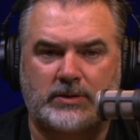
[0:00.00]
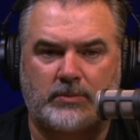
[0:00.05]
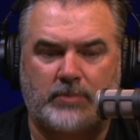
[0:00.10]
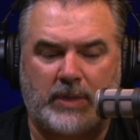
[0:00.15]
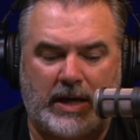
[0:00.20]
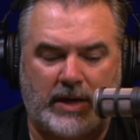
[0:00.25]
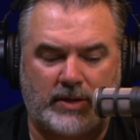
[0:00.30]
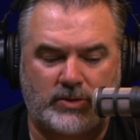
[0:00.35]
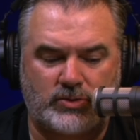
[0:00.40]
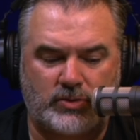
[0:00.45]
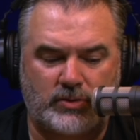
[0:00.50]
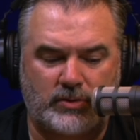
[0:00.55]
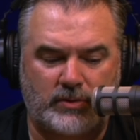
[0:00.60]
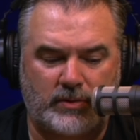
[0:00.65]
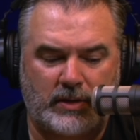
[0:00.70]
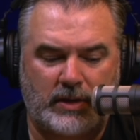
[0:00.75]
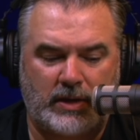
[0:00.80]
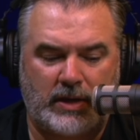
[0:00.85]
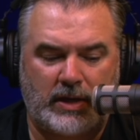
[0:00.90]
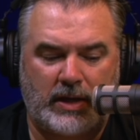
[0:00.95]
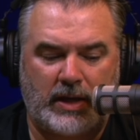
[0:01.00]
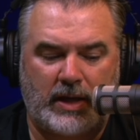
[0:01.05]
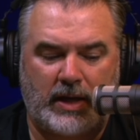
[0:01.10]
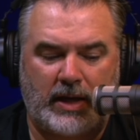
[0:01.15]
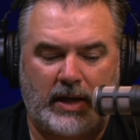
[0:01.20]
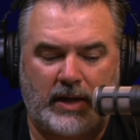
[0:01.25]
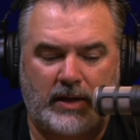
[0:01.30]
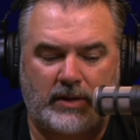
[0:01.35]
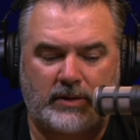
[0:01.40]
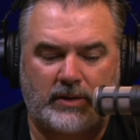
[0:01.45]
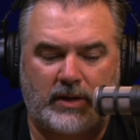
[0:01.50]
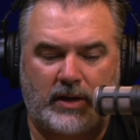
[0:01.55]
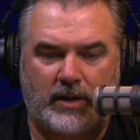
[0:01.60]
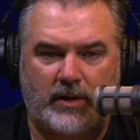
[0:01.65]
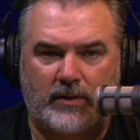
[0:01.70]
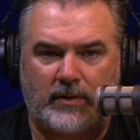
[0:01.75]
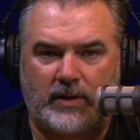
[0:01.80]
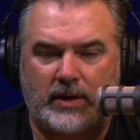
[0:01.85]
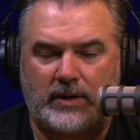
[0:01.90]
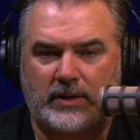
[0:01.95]
the pastor. And
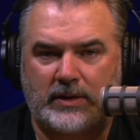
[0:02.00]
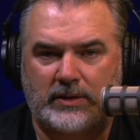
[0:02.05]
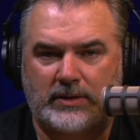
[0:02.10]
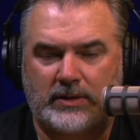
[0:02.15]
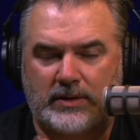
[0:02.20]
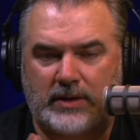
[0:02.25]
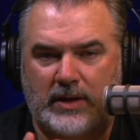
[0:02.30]
they did